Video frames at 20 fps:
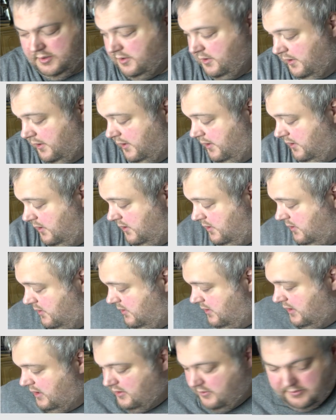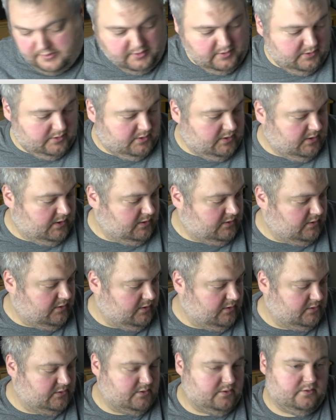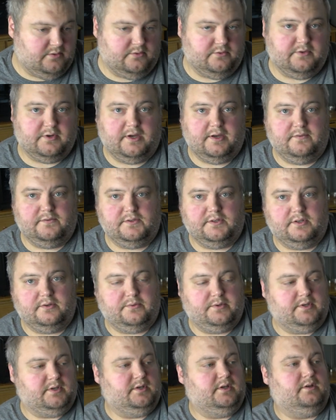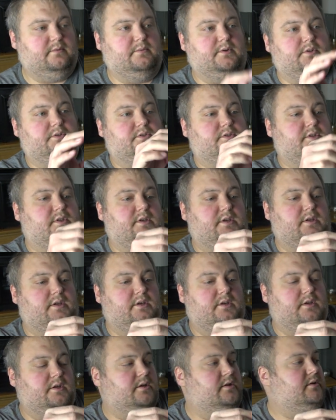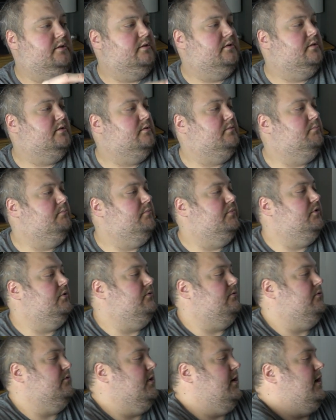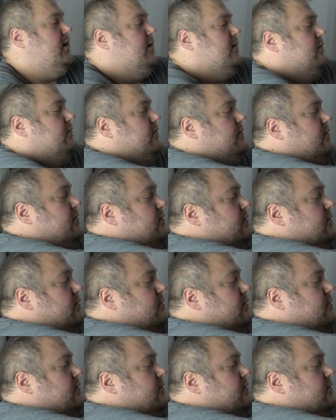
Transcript: Alright, now we're going to connect our external drive so that we can image the boot drive